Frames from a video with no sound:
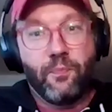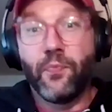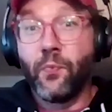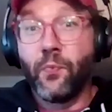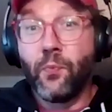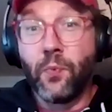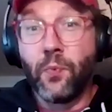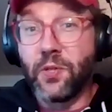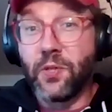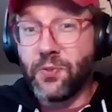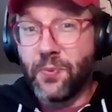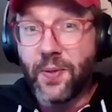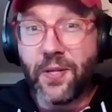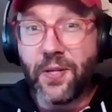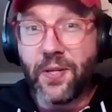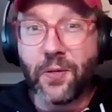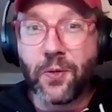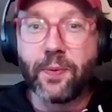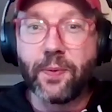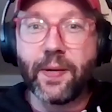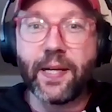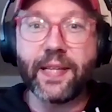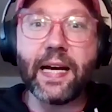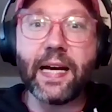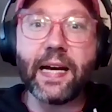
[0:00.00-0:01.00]
what's really
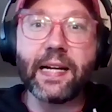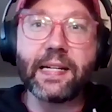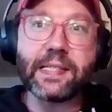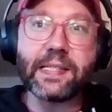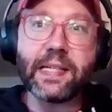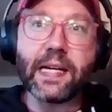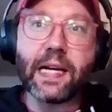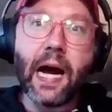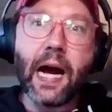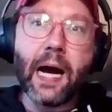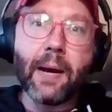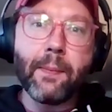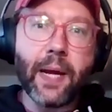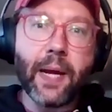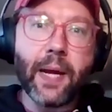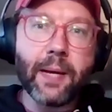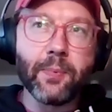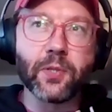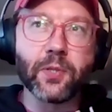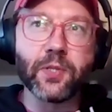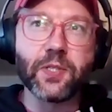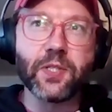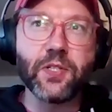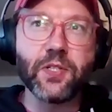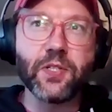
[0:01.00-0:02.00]
cool about that is that I'm
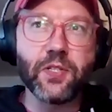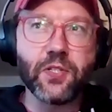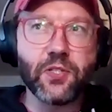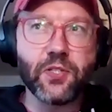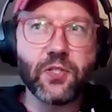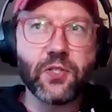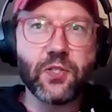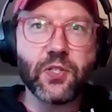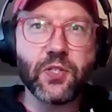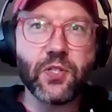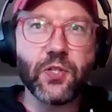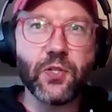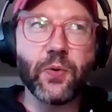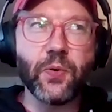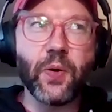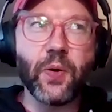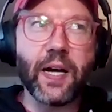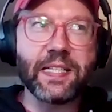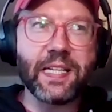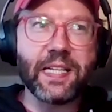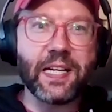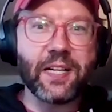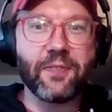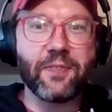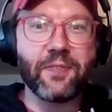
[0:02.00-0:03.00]
able to
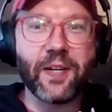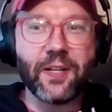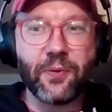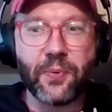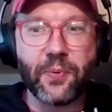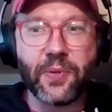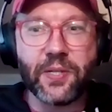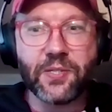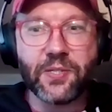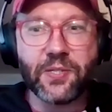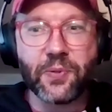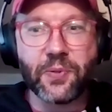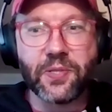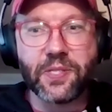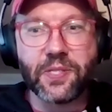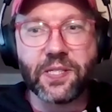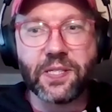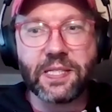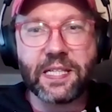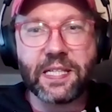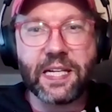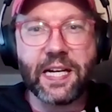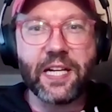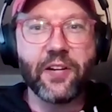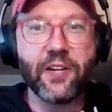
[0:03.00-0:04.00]
identify the
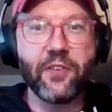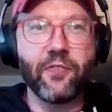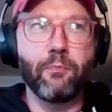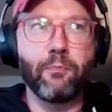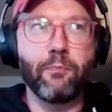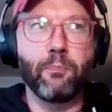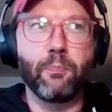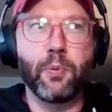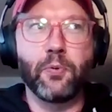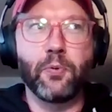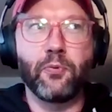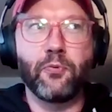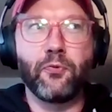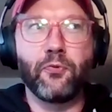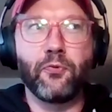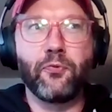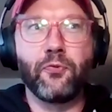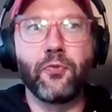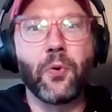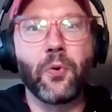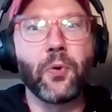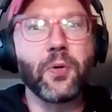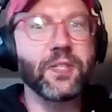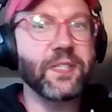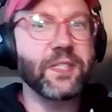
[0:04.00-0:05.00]
resources kind of
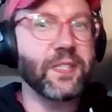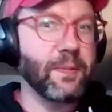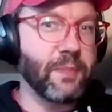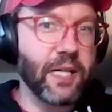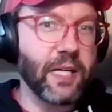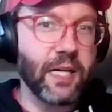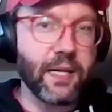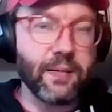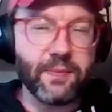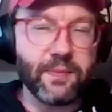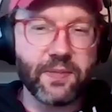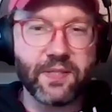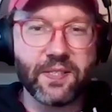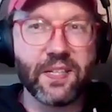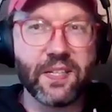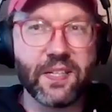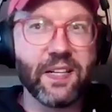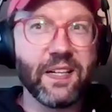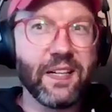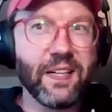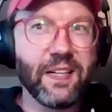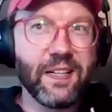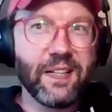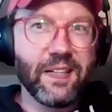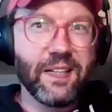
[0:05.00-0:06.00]
before sometimes
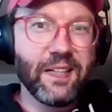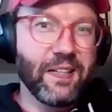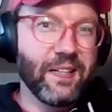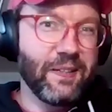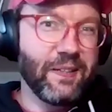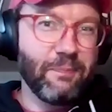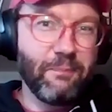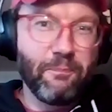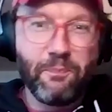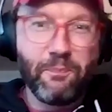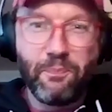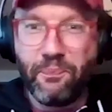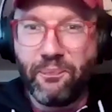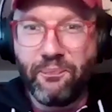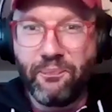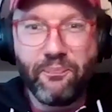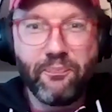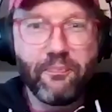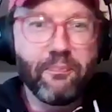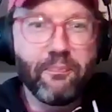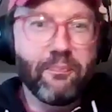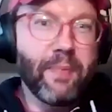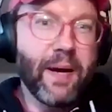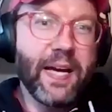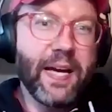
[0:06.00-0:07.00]

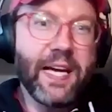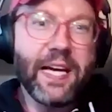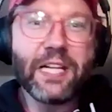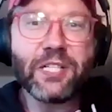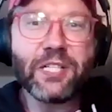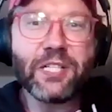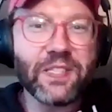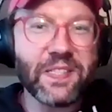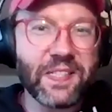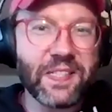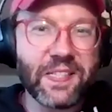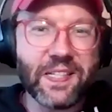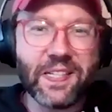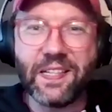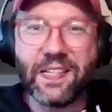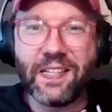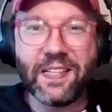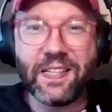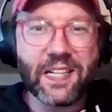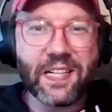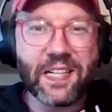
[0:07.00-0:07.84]
my agency